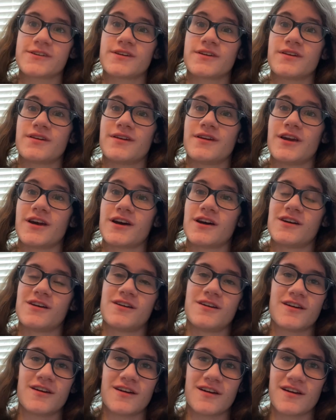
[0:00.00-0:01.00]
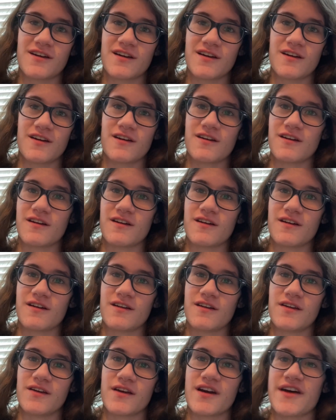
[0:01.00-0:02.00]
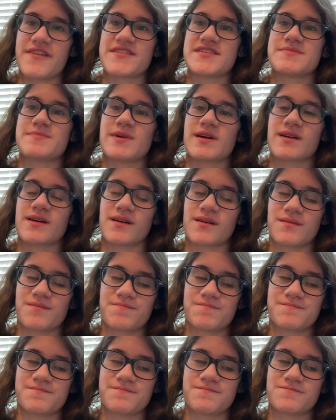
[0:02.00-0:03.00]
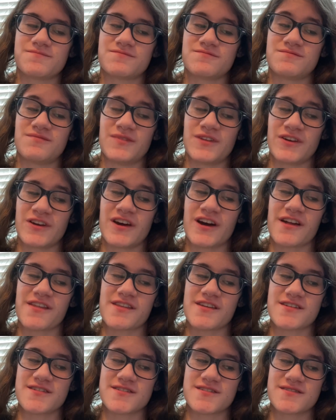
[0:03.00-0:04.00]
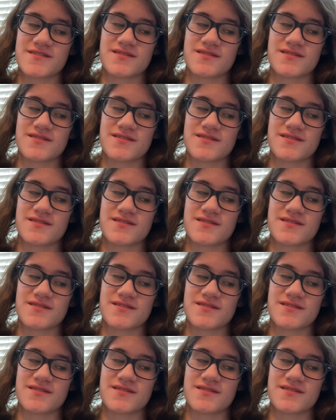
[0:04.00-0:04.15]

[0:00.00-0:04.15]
Yeah. You got this, Becca. You got this.